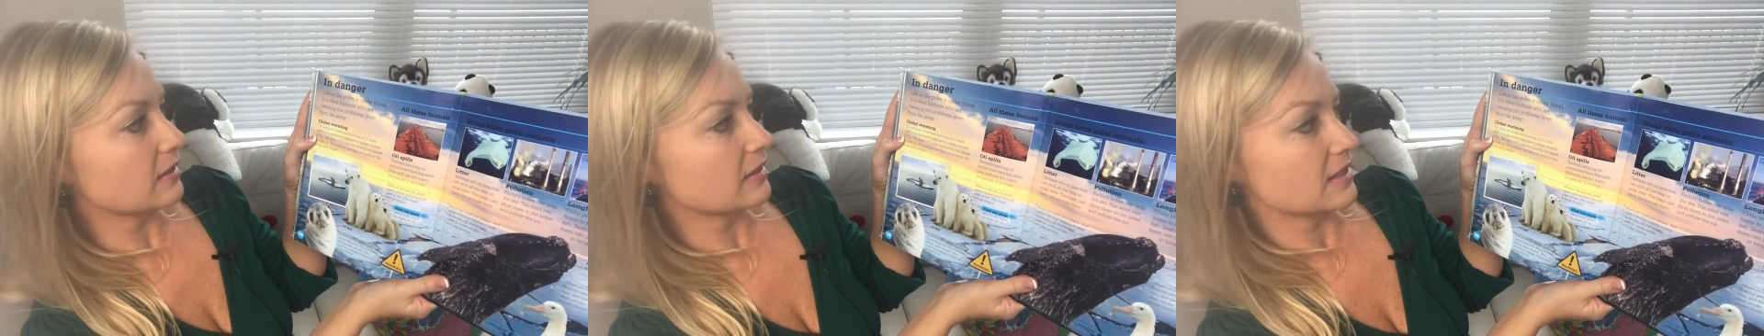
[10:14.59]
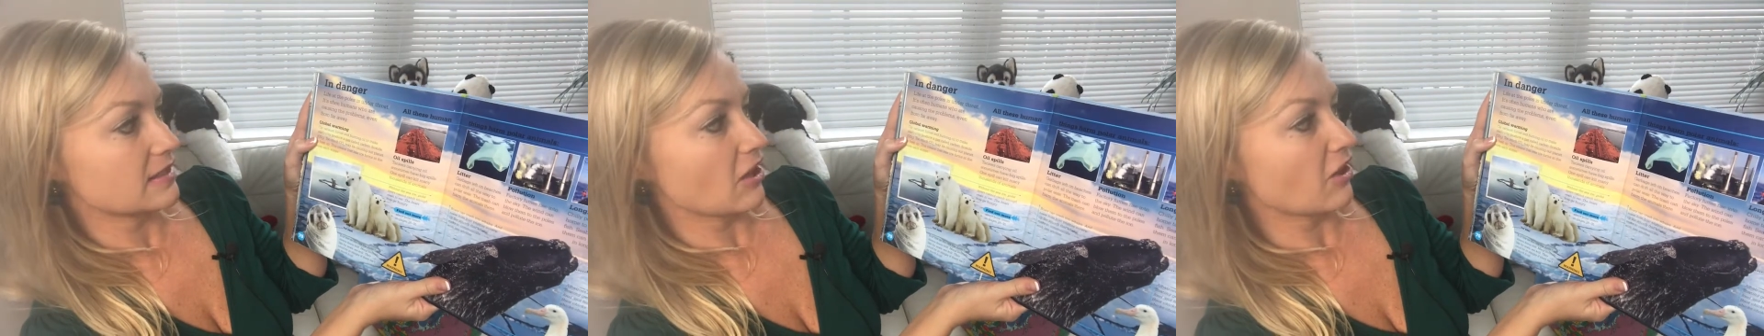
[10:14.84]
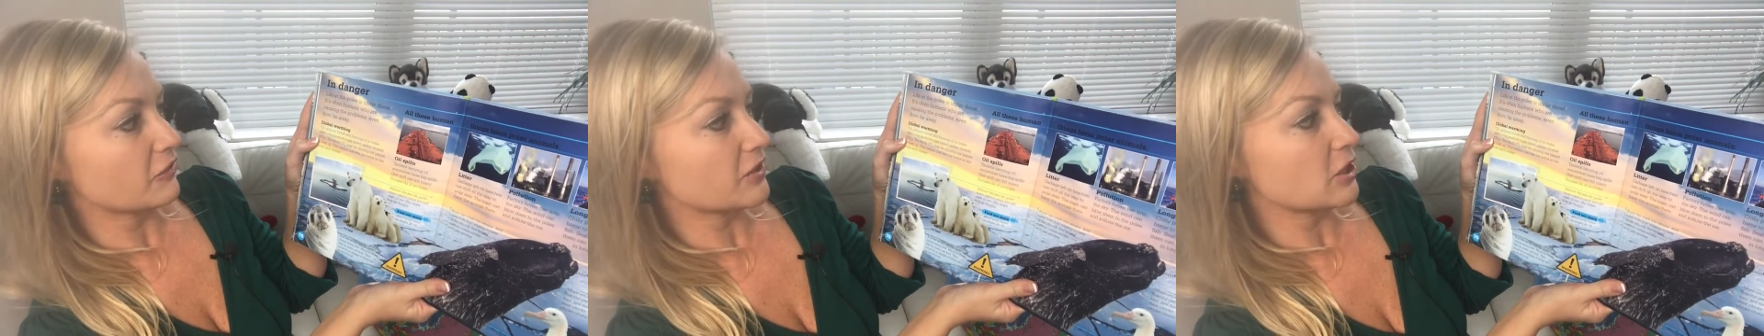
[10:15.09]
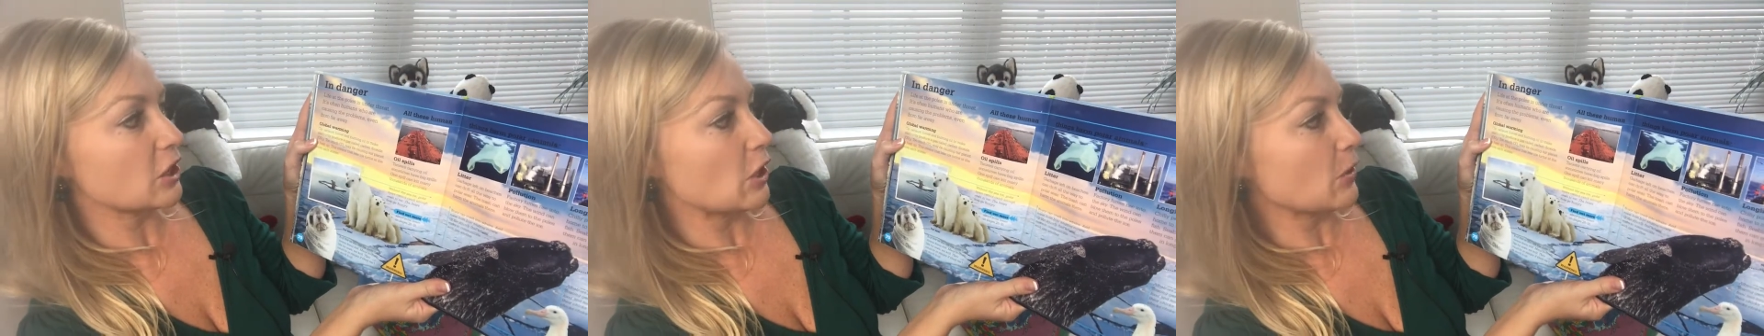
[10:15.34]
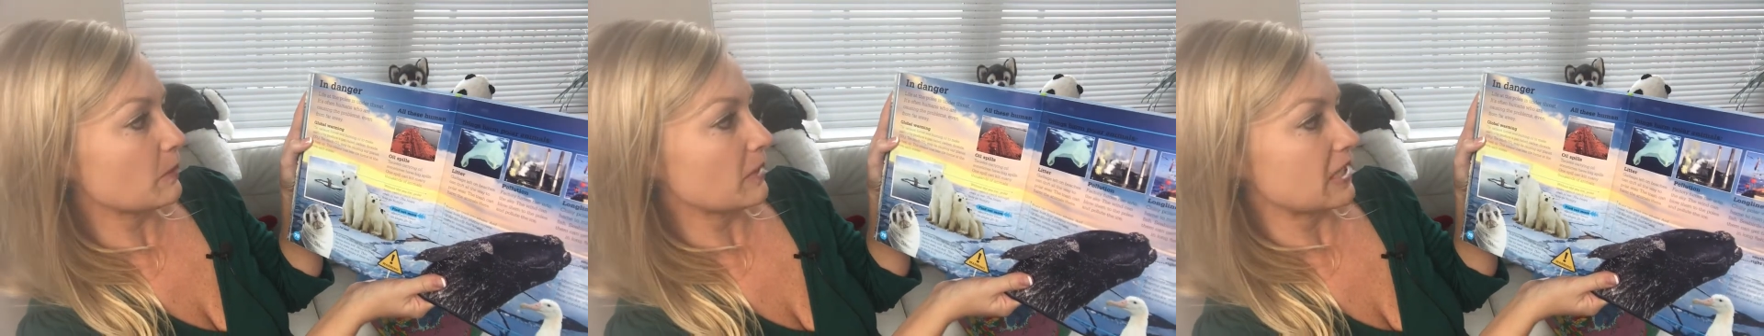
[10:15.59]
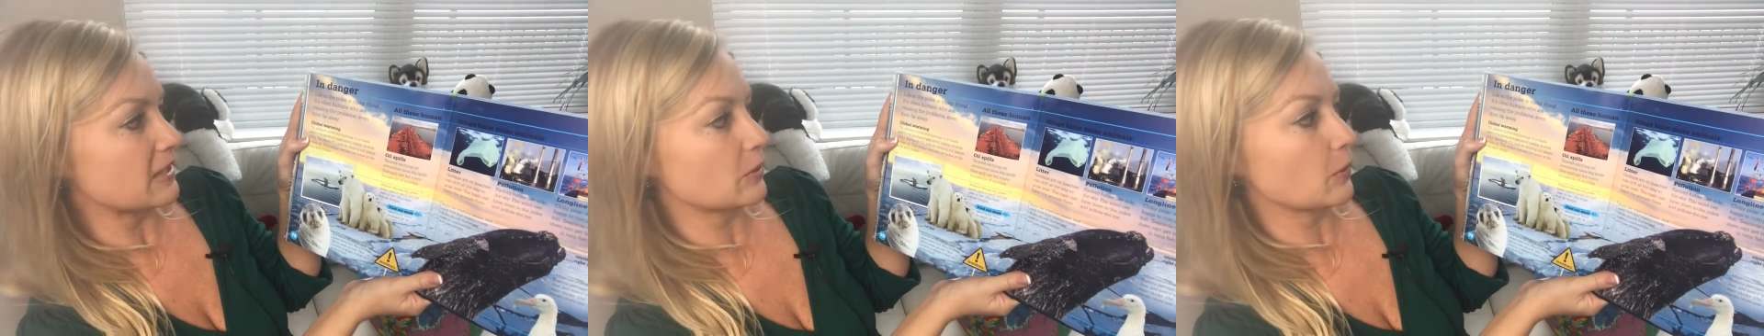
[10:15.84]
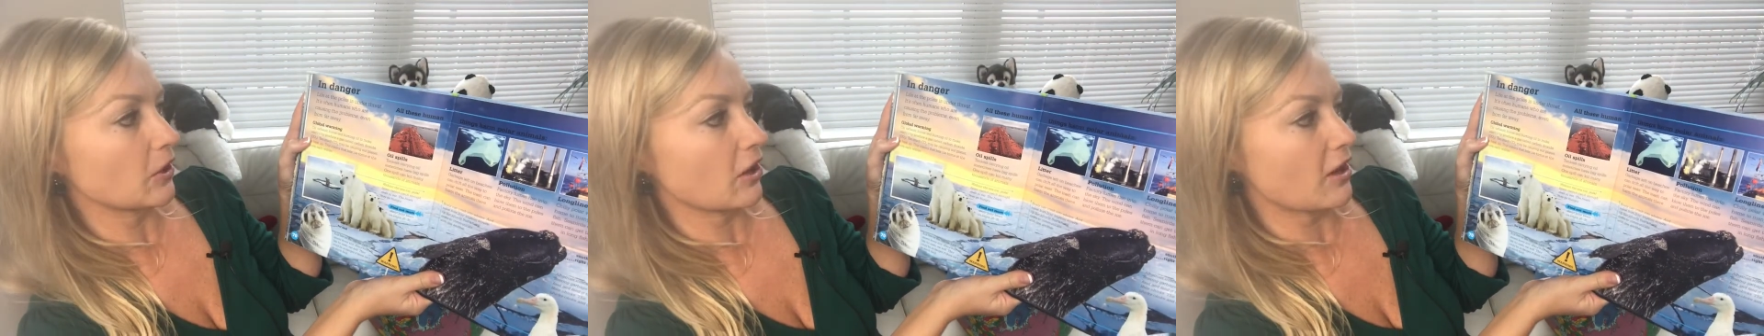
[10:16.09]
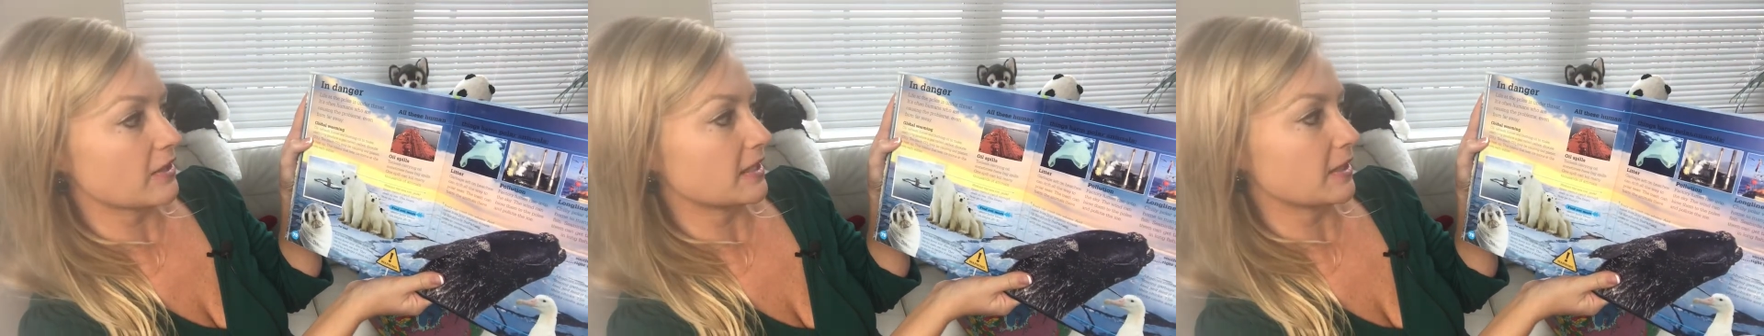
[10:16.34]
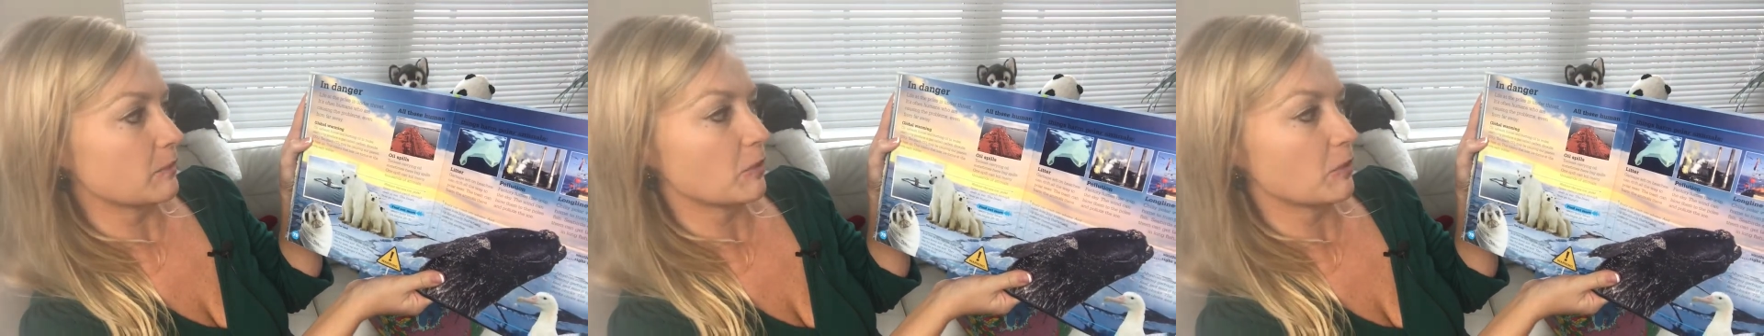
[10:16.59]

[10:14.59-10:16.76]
It's often humans who are causing the